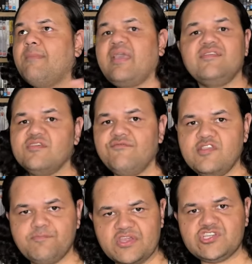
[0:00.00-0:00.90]
makers of
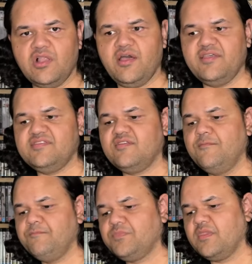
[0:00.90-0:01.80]

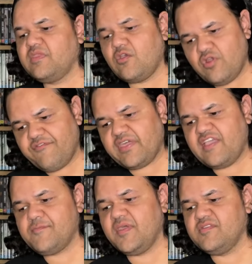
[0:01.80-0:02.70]
Despecialized, they could have a
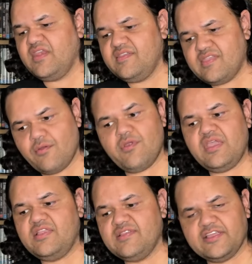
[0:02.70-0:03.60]
case because it is their
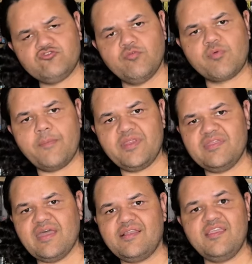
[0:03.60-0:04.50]
intellectual
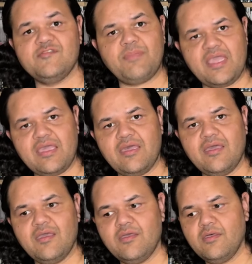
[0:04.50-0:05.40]
property that is
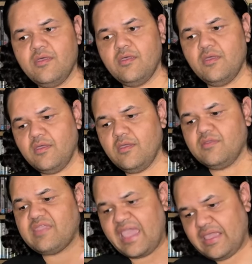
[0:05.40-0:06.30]
being
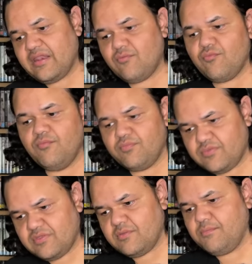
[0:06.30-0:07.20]
taken and
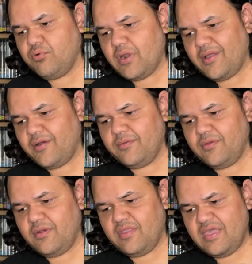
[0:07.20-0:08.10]
put out
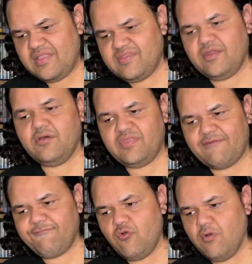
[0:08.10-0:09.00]
on the internet on
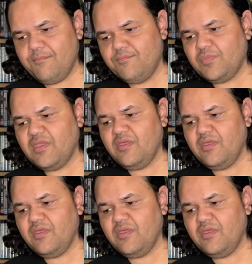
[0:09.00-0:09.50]
that form.